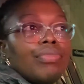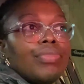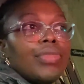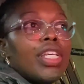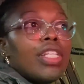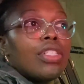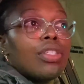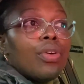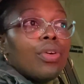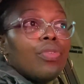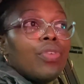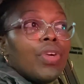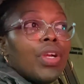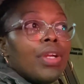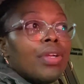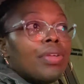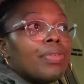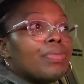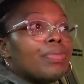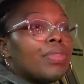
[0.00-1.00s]
It's over.
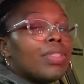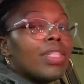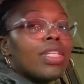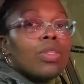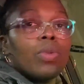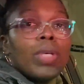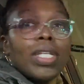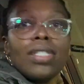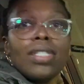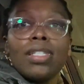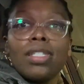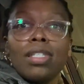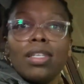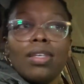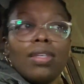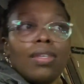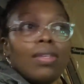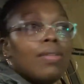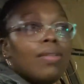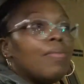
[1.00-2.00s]
Let's wait to
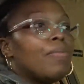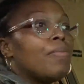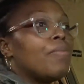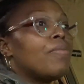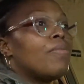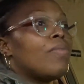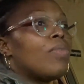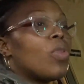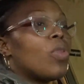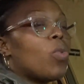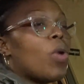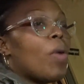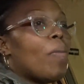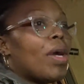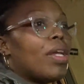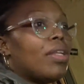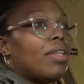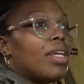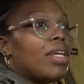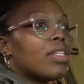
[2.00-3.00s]
see what
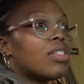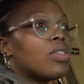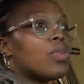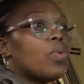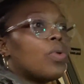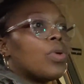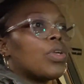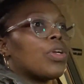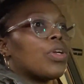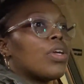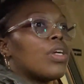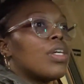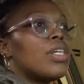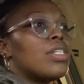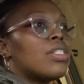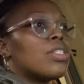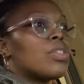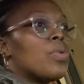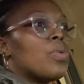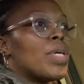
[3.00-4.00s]
my next order
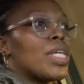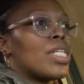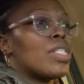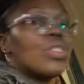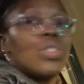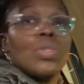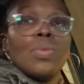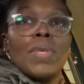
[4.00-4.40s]
is going to